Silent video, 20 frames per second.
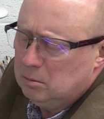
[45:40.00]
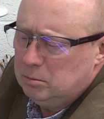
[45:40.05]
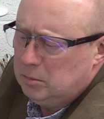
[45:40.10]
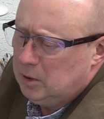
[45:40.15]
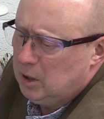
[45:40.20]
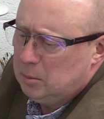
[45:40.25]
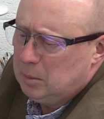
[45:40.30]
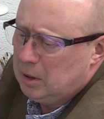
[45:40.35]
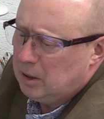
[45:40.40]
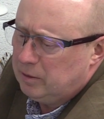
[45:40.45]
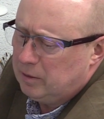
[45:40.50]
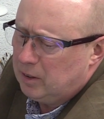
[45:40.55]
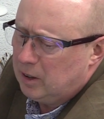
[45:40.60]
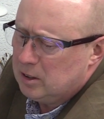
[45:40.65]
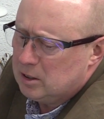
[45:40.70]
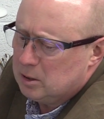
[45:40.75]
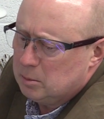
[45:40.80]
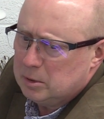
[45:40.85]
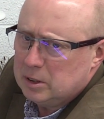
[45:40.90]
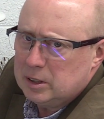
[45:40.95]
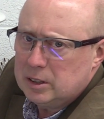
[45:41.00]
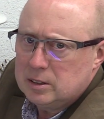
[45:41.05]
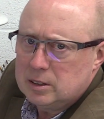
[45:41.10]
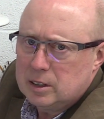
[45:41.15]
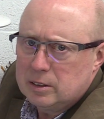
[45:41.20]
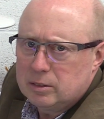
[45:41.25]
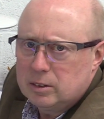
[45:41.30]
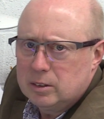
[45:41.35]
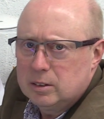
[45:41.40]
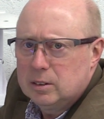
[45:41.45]
you may find some of these
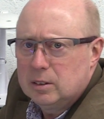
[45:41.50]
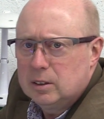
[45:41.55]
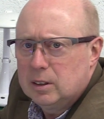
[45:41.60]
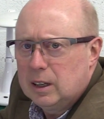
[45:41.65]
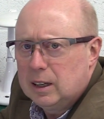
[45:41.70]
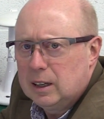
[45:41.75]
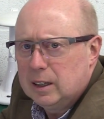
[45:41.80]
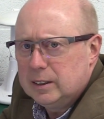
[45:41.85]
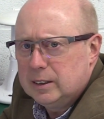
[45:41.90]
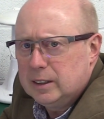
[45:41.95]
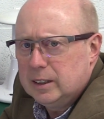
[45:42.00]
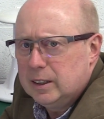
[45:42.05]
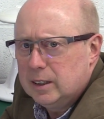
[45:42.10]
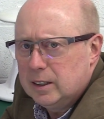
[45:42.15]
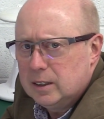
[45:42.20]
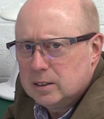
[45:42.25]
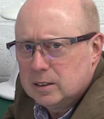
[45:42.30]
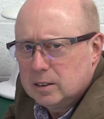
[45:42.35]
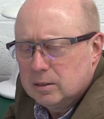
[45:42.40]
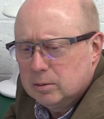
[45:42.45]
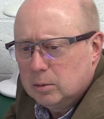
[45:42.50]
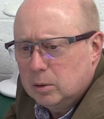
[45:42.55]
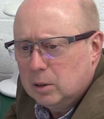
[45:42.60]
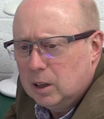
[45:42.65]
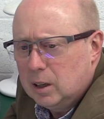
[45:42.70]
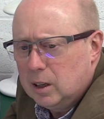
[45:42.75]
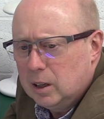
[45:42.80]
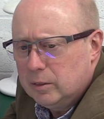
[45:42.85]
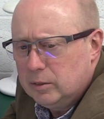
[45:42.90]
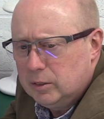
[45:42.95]
different ideas of what
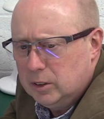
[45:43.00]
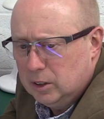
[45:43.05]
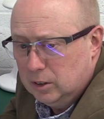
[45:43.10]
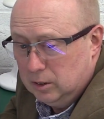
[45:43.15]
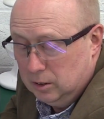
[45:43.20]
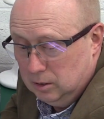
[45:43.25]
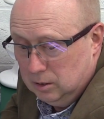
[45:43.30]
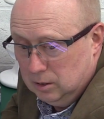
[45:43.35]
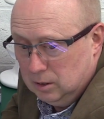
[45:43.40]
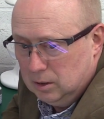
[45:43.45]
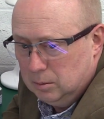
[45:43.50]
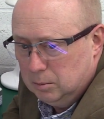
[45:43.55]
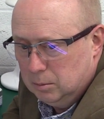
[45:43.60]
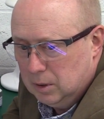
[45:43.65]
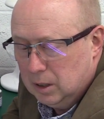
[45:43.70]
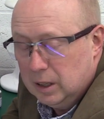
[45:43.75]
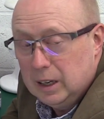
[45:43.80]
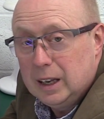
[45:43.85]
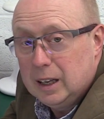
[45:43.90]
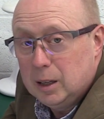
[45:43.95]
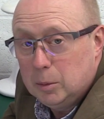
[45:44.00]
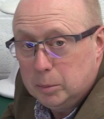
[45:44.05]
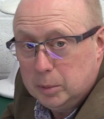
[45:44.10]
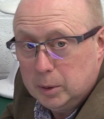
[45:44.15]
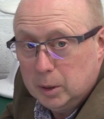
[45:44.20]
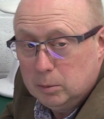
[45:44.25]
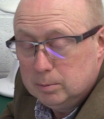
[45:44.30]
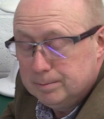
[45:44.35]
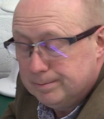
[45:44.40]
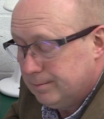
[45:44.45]
I've done might
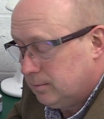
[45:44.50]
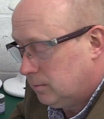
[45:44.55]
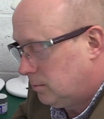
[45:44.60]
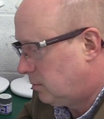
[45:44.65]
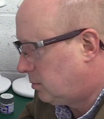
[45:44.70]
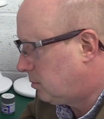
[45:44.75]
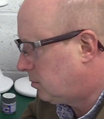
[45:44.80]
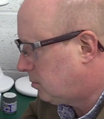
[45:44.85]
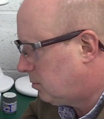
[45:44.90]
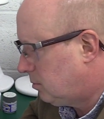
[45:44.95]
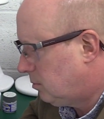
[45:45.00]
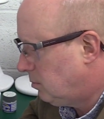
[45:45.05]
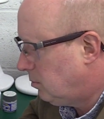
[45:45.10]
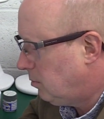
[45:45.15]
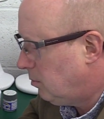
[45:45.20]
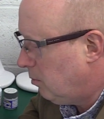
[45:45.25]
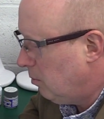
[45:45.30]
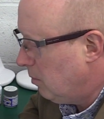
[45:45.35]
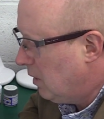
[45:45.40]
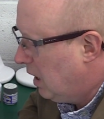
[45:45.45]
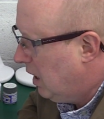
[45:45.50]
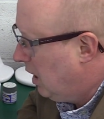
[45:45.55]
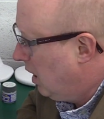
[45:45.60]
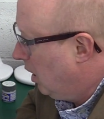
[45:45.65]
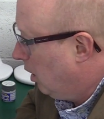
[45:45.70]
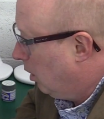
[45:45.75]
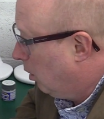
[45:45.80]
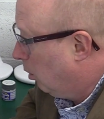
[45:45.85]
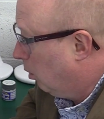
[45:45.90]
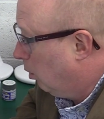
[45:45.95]
help you.
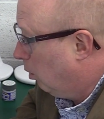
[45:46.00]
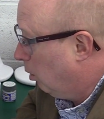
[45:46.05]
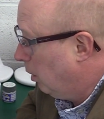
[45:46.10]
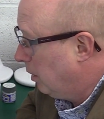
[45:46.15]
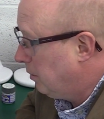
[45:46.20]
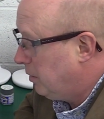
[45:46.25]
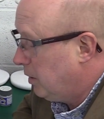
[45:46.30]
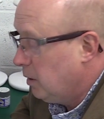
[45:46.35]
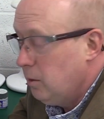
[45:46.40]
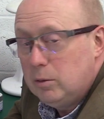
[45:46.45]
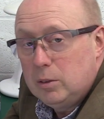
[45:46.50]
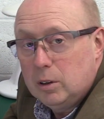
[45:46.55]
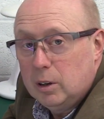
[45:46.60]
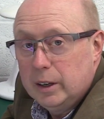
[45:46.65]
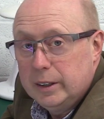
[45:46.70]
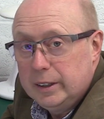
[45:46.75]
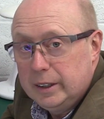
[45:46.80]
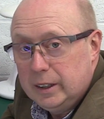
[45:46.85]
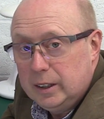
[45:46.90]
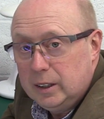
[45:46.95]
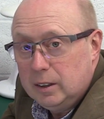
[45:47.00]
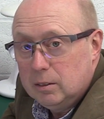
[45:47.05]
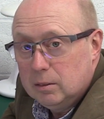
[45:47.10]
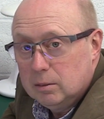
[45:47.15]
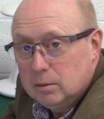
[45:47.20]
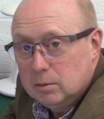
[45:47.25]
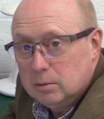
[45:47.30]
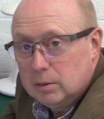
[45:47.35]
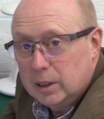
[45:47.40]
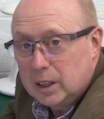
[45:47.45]
Or if you've got any
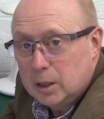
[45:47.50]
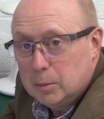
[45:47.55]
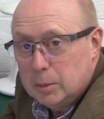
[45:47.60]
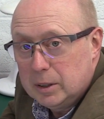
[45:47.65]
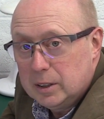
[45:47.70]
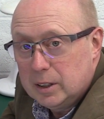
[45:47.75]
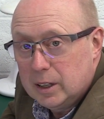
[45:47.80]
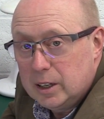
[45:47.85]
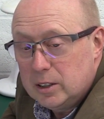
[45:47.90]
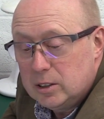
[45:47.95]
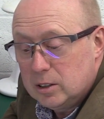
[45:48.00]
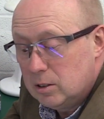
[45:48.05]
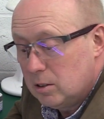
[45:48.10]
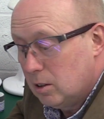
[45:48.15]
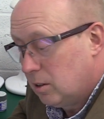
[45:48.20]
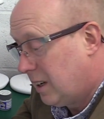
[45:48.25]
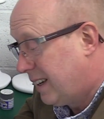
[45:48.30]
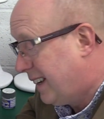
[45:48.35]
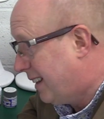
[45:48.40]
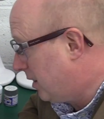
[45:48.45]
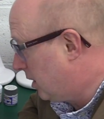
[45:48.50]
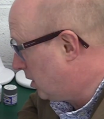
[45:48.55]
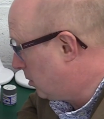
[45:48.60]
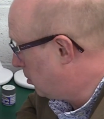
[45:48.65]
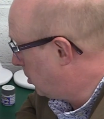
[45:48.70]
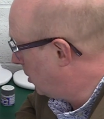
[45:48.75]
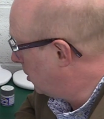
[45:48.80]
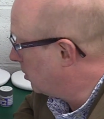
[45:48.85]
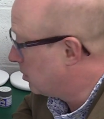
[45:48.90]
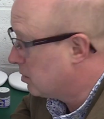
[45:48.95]
recommendations on any of these
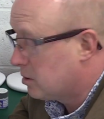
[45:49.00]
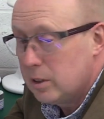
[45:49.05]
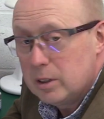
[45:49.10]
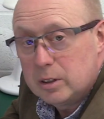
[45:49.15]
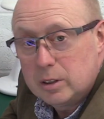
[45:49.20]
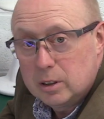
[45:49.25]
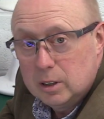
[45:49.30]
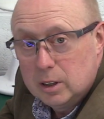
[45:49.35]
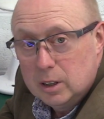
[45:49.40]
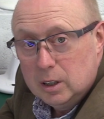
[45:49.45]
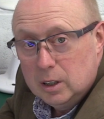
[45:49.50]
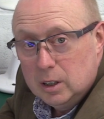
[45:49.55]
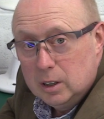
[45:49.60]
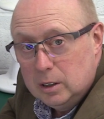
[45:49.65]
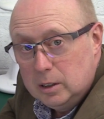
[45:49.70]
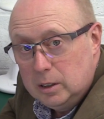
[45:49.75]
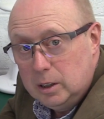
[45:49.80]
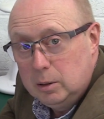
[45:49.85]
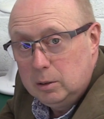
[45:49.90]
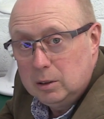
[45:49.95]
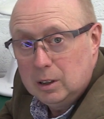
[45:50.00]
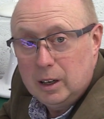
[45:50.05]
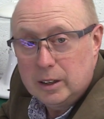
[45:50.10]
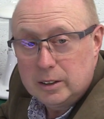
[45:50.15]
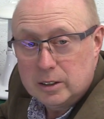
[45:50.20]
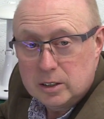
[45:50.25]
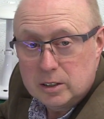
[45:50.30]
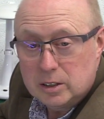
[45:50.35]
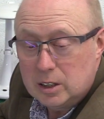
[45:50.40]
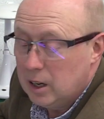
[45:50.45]
products that you'd
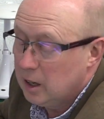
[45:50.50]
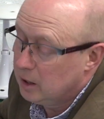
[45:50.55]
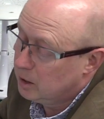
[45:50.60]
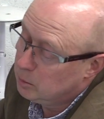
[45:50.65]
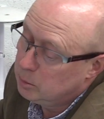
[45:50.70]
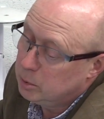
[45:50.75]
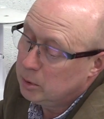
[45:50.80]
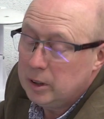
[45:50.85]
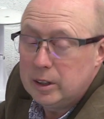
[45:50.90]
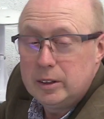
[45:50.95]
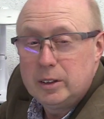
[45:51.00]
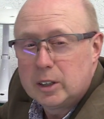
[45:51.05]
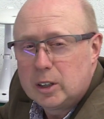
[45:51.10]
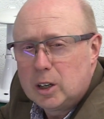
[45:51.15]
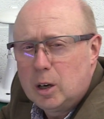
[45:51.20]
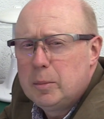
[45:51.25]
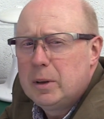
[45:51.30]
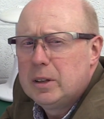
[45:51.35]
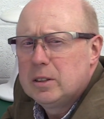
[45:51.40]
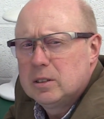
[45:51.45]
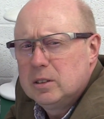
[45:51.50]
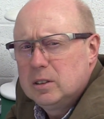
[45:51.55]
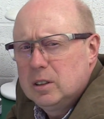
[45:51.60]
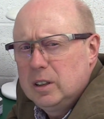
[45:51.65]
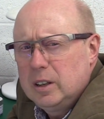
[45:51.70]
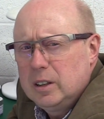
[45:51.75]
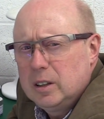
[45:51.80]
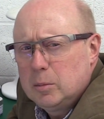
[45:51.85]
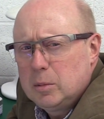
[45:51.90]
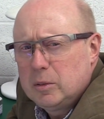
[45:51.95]
like to share, then put it in the comments
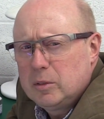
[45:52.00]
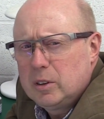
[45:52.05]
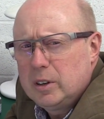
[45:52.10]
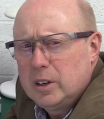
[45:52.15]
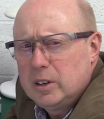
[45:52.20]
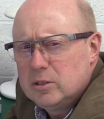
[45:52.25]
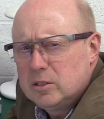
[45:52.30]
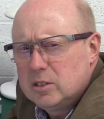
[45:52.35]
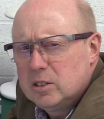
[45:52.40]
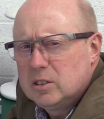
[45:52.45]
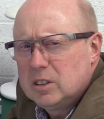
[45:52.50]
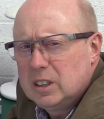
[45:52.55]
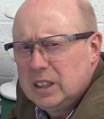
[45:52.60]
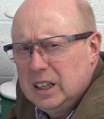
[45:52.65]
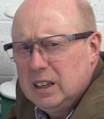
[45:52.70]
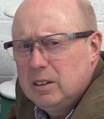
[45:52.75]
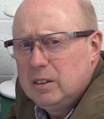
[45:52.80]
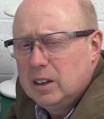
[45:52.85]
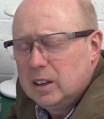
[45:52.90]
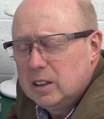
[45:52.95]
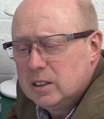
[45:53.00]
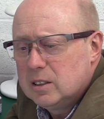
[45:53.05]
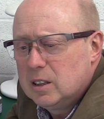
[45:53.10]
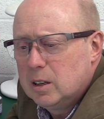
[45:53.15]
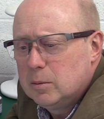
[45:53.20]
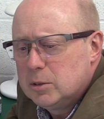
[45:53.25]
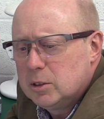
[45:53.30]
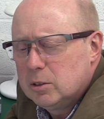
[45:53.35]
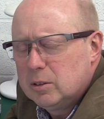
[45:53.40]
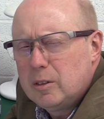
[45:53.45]
underneath. I'll be very interested to hear it.
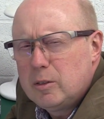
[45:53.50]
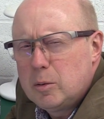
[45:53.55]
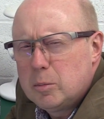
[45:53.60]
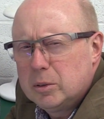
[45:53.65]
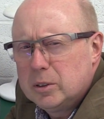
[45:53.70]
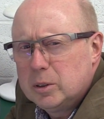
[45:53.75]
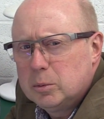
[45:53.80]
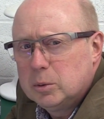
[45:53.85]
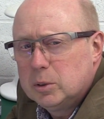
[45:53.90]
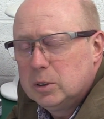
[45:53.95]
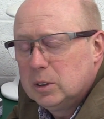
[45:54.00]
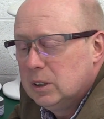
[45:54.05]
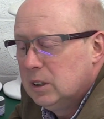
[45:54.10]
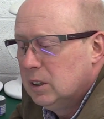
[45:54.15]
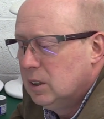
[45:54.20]
Actually, I'm sure everybody would,